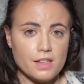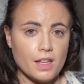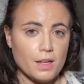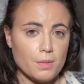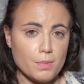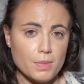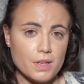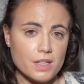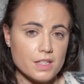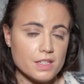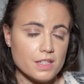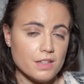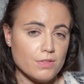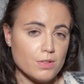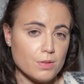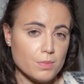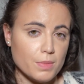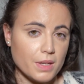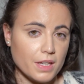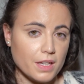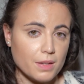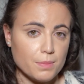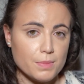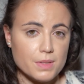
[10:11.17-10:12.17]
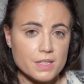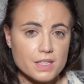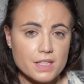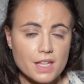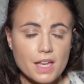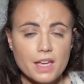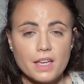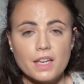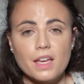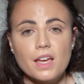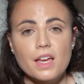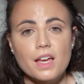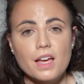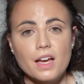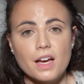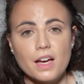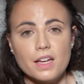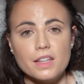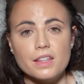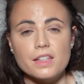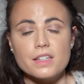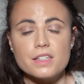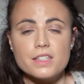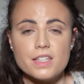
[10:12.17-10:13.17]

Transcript: That means if you make a mistake at the